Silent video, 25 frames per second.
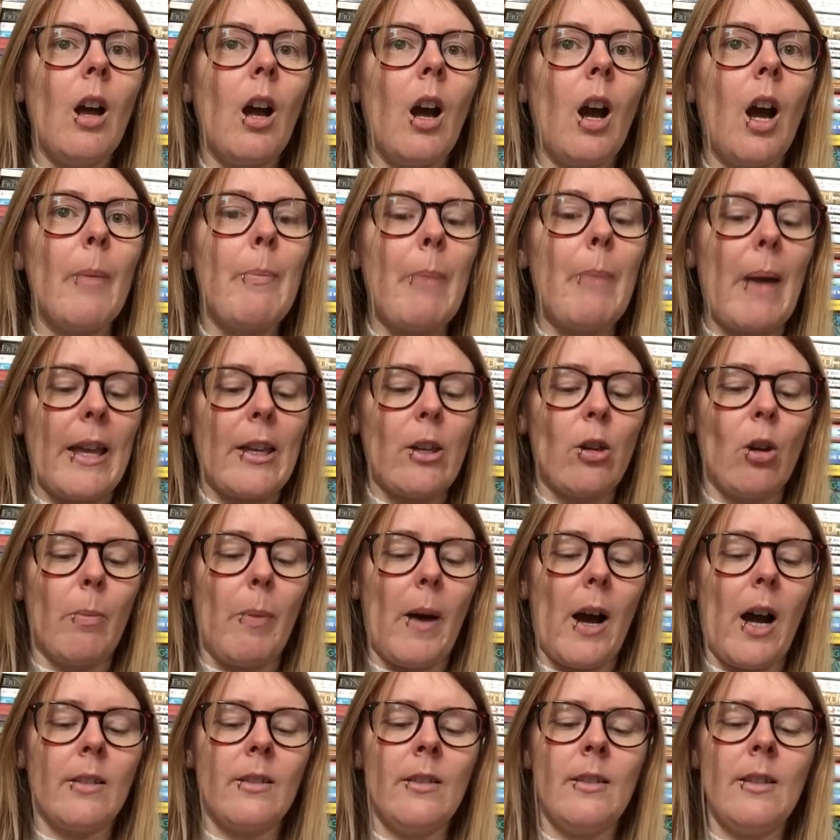"I beg your
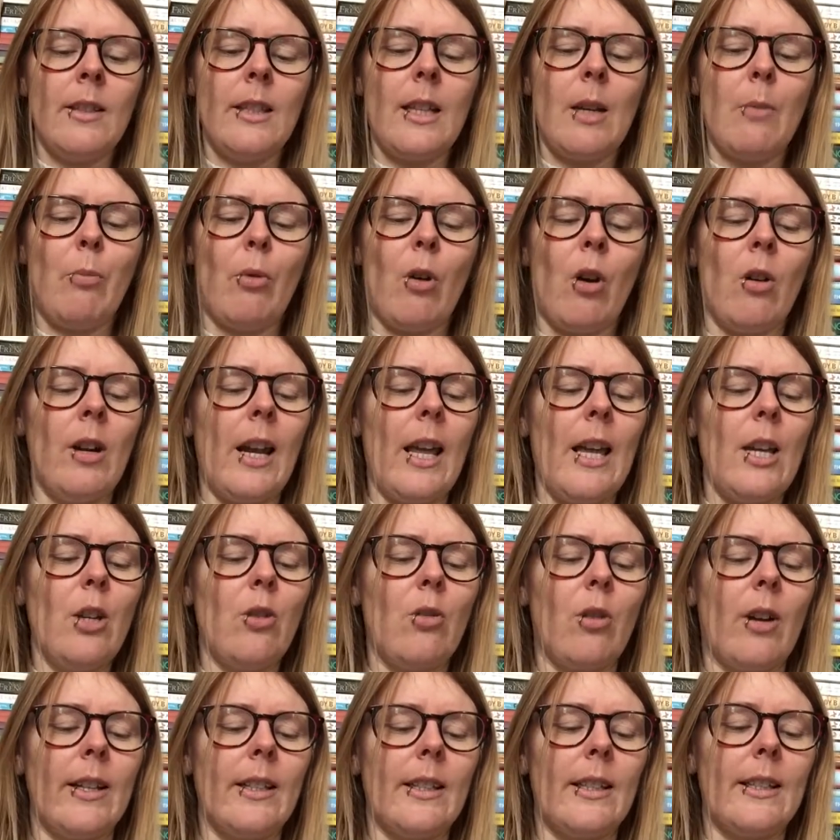pardon," said Brongley,
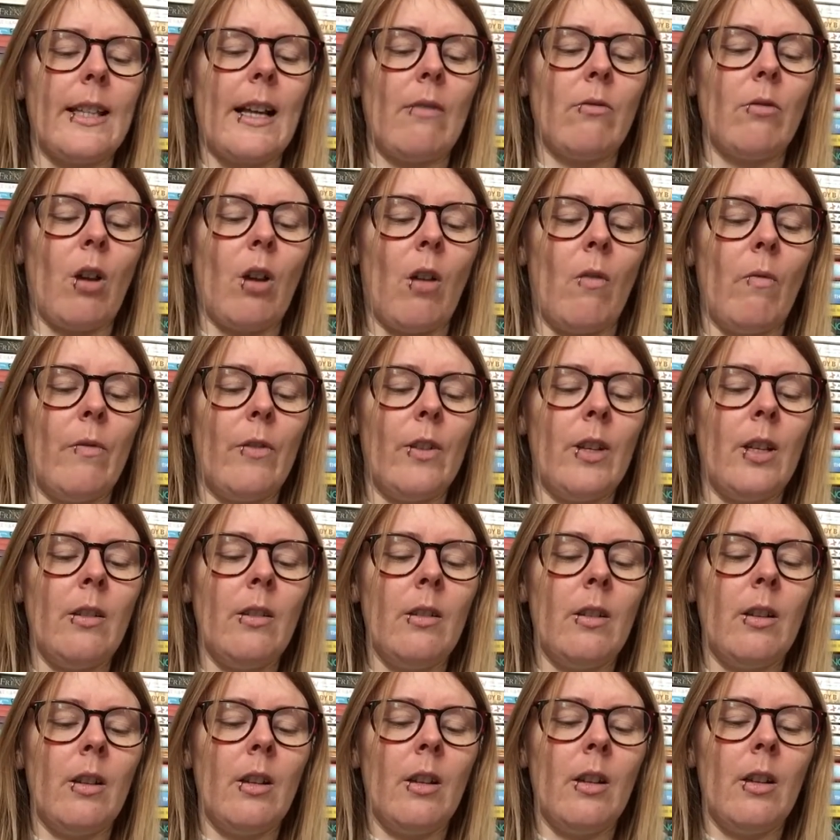trying to sound confident,
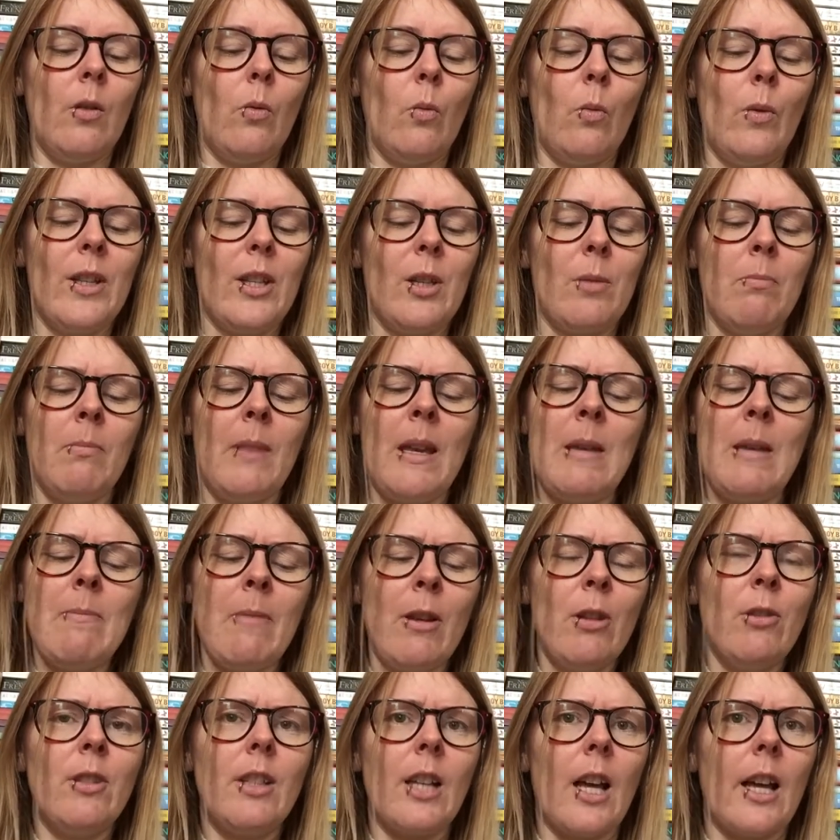which he
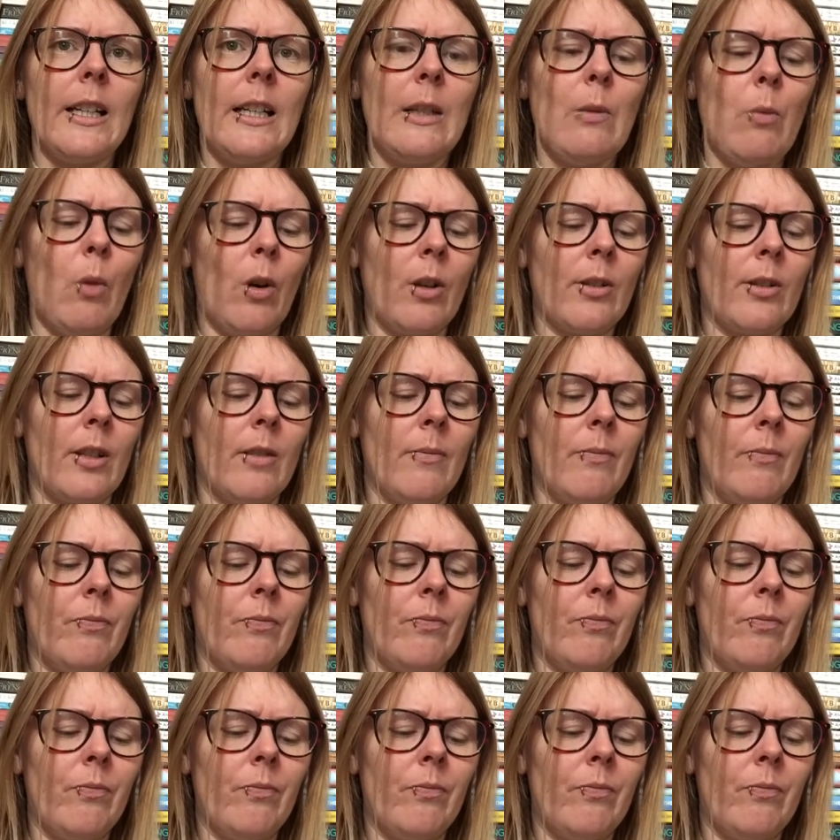most certainly wasn't.